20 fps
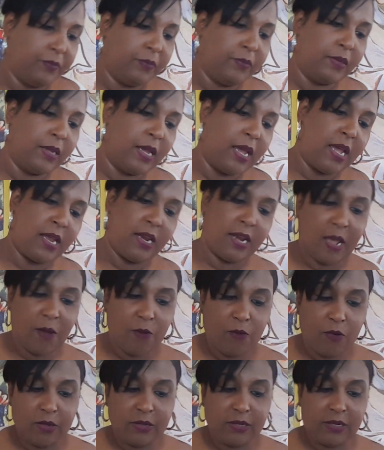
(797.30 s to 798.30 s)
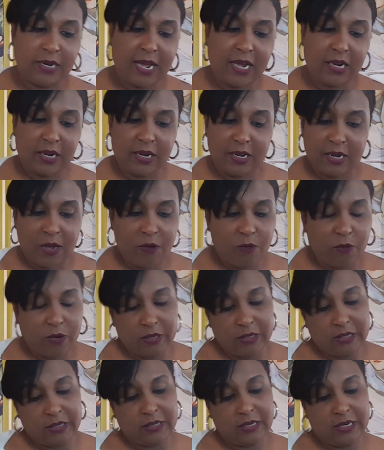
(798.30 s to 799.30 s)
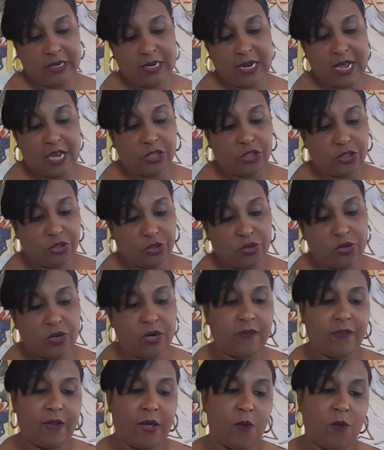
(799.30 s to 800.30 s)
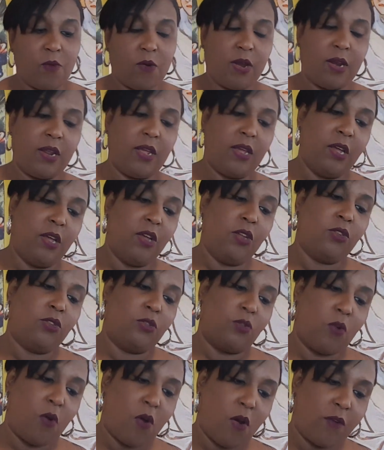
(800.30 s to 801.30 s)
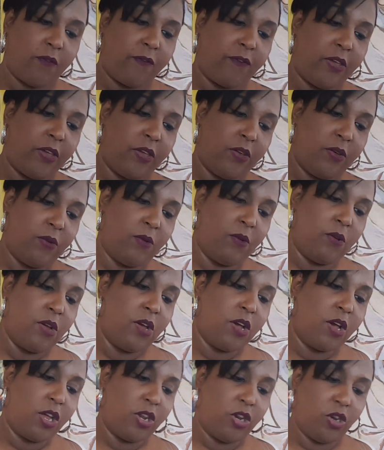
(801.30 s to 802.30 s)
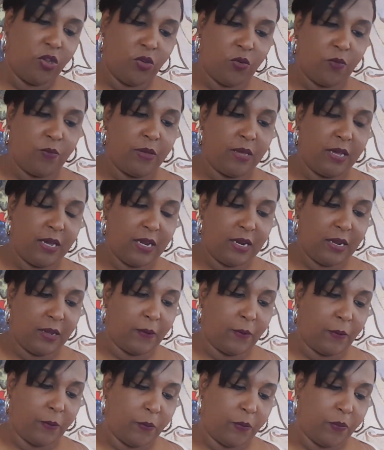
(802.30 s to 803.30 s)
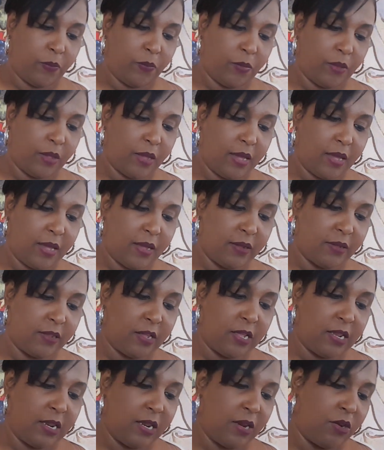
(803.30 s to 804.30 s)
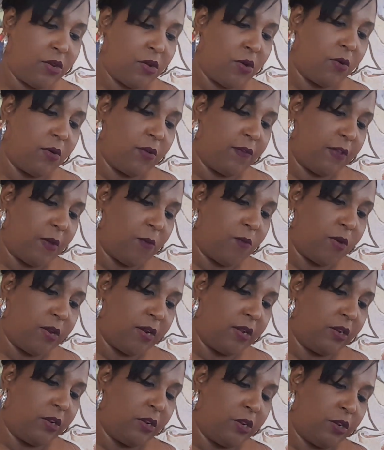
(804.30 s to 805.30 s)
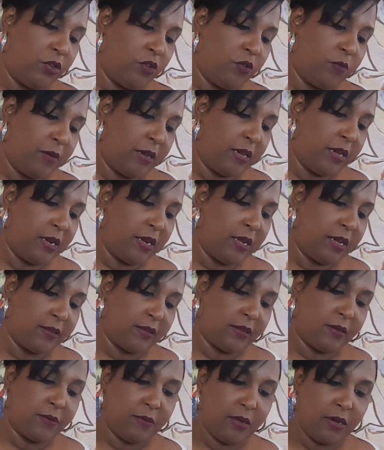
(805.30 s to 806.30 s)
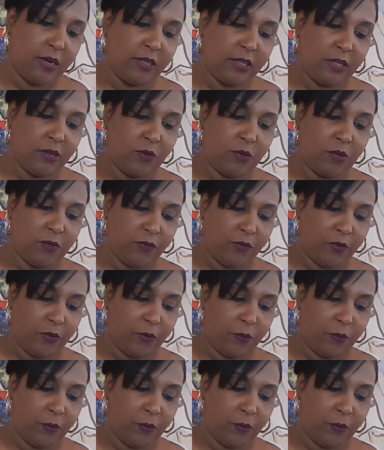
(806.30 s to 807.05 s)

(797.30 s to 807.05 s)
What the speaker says: They're not sure if they wanted to offer you a new beginning. They didn't know if they wanted a new beginning and stability with you.